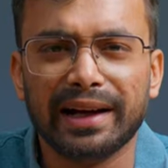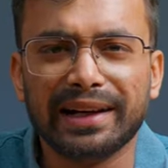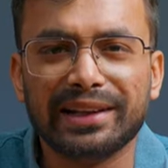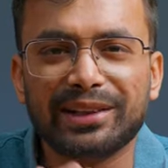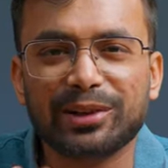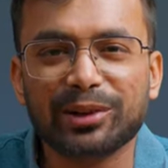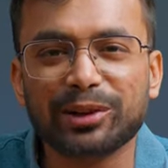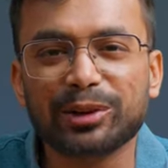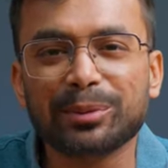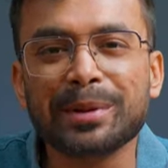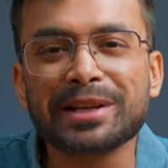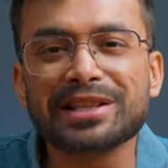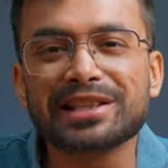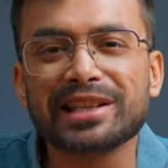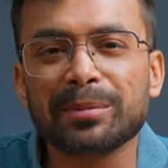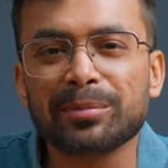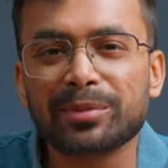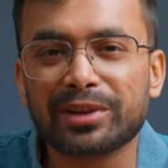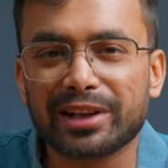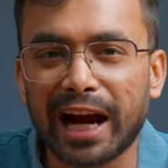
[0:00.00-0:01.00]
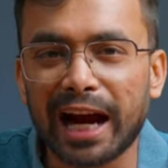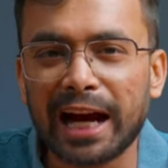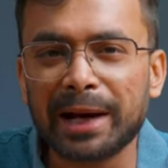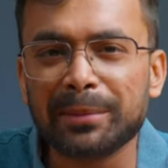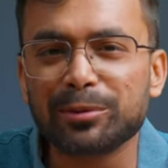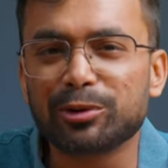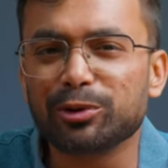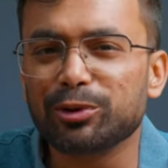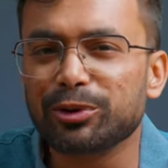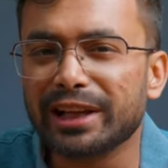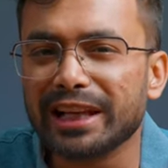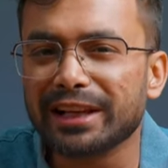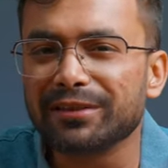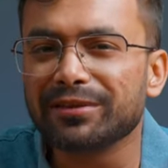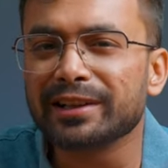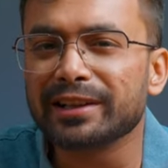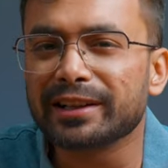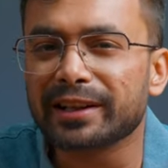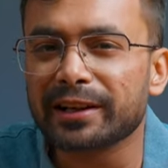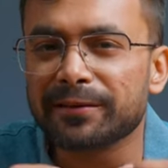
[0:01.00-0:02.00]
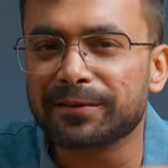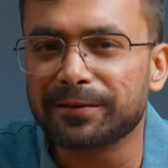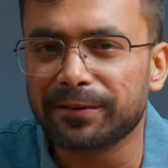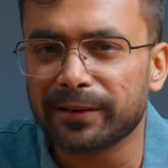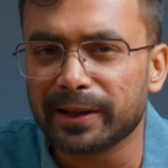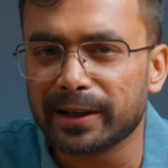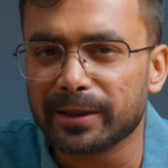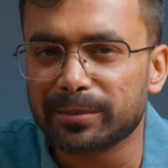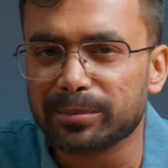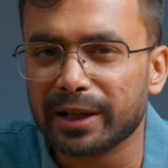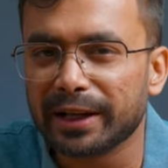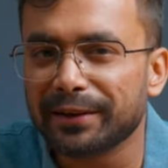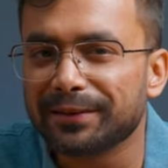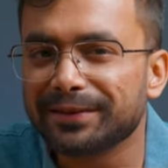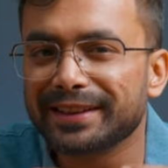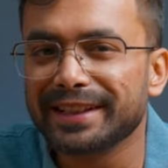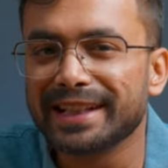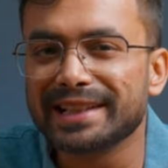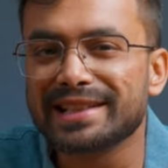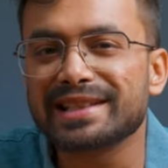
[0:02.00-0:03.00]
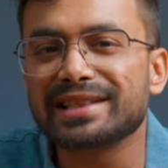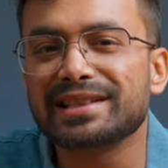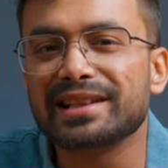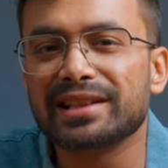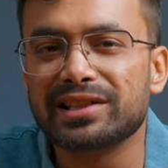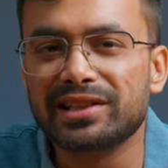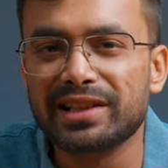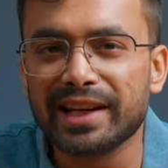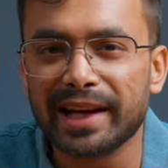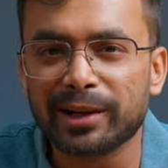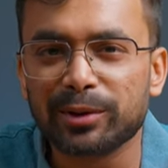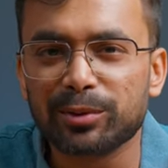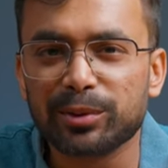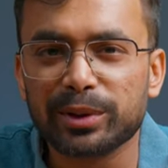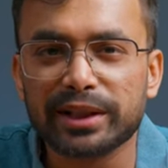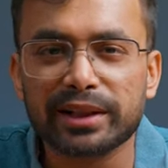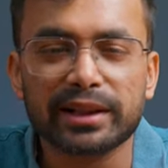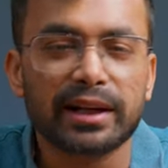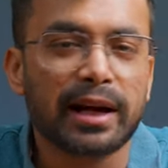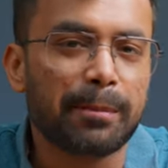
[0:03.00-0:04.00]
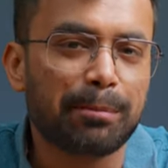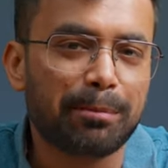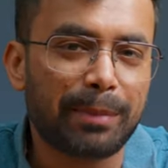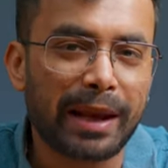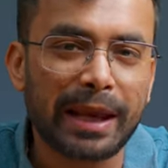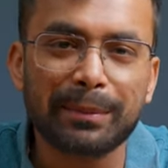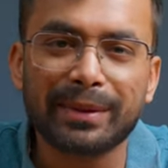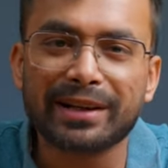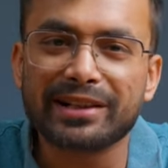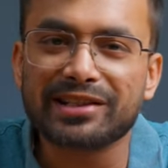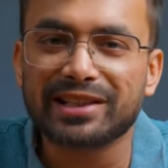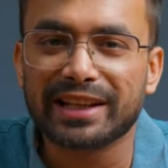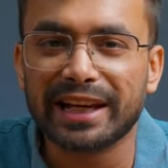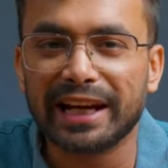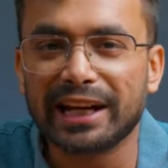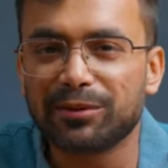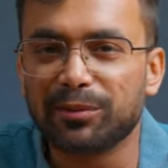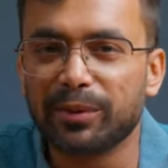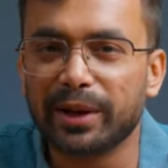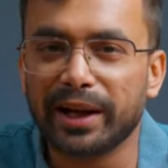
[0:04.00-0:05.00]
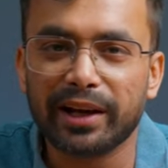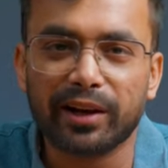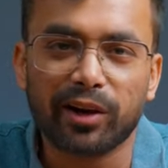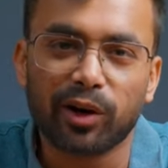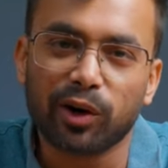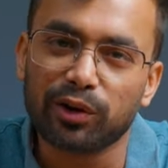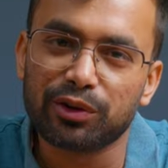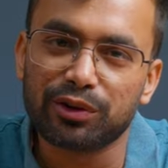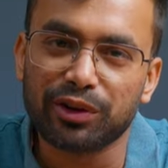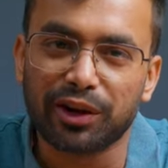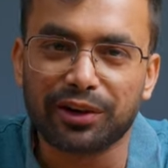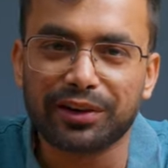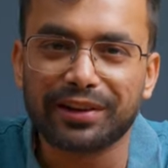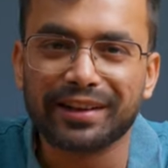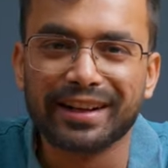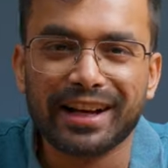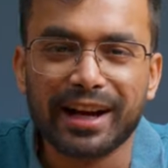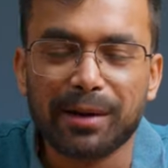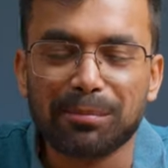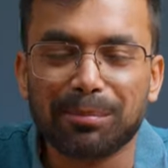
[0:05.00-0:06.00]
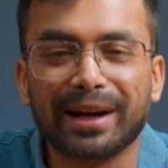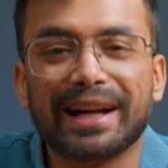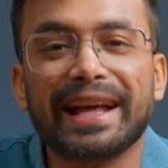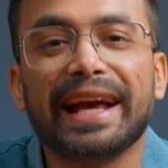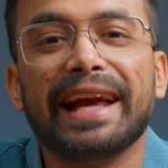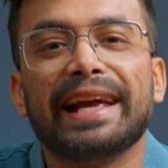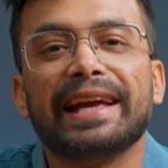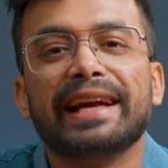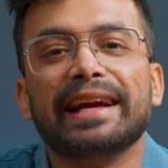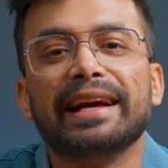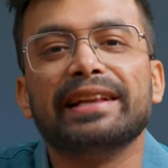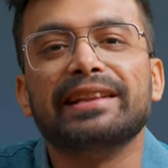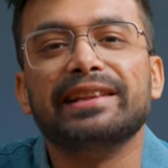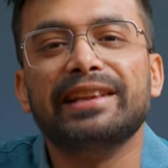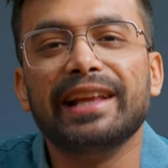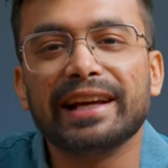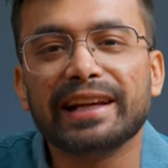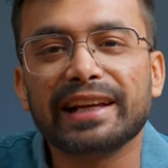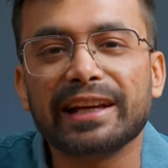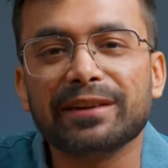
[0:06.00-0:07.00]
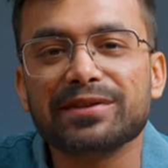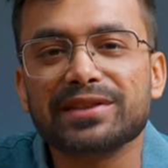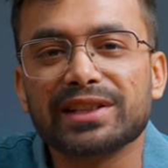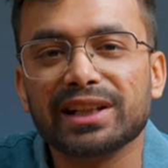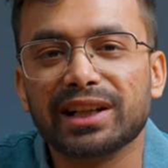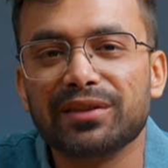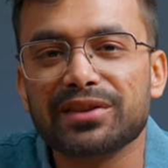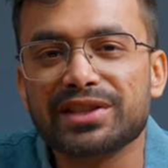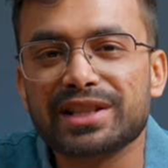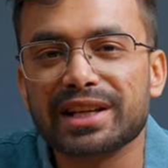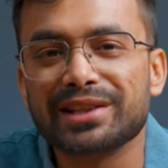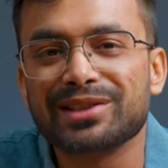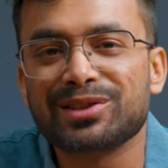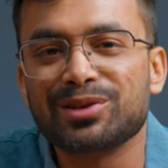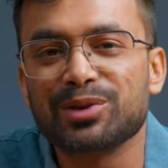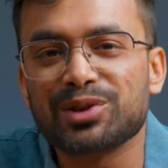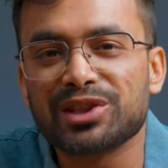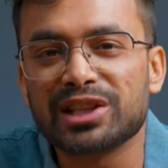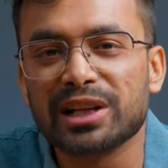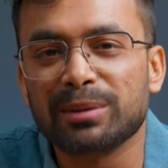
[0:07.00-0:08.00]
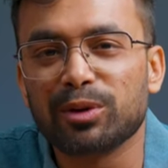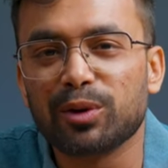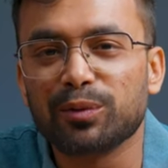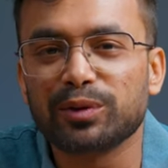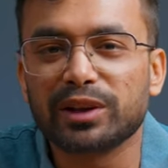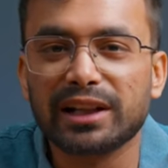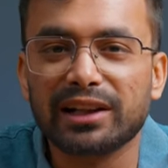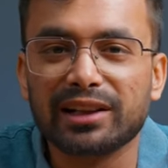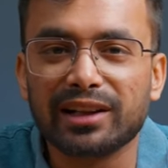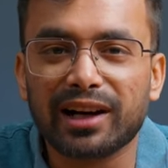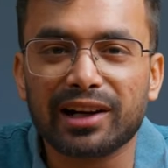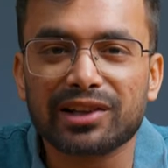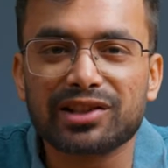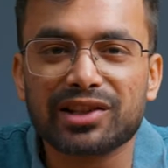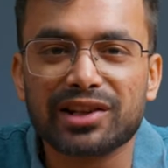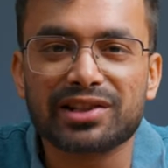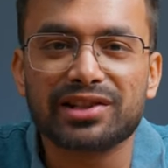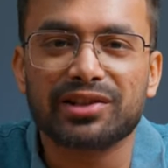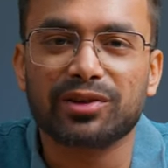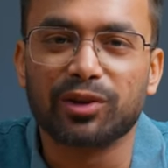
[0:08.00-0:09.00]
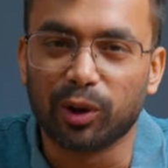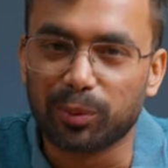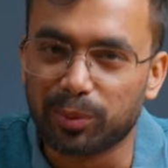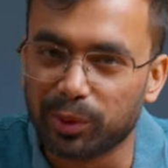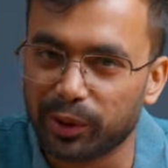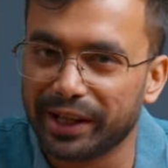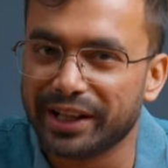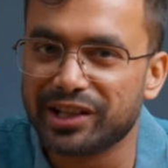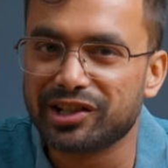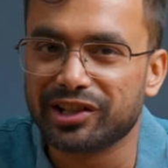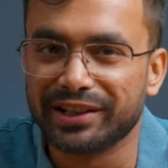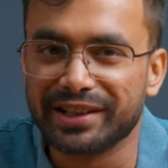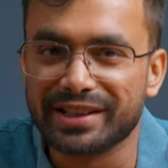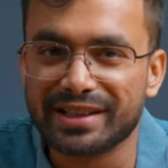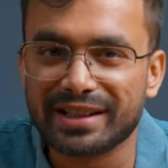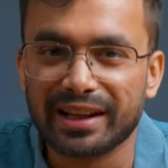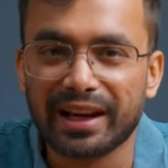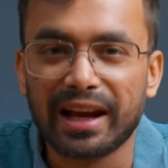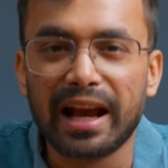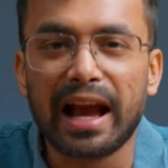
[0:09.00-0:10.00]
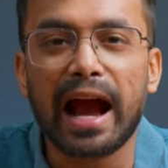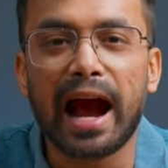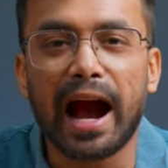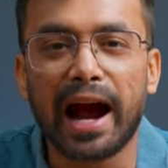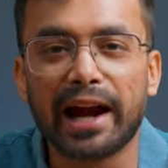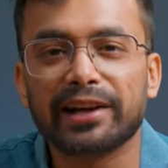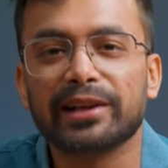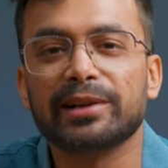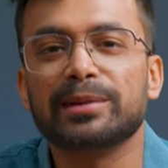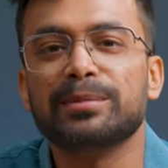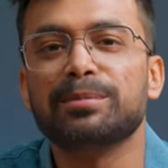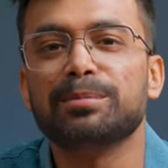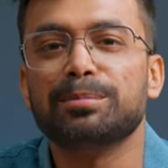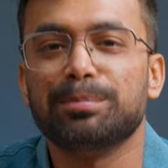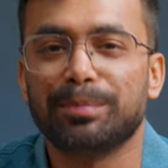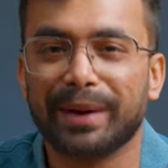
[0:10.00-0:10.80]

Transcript: It took me some time to even confirm if this is a genuine payments gateway or not. But hey, they give services to some of the largest corporations, Atom